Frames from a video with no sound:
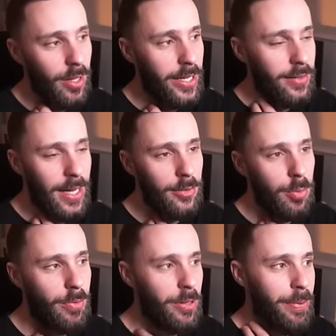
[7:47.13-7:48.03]
Like, that's
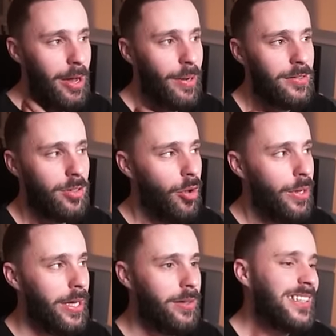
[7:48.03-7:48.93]
probably the better way to go here.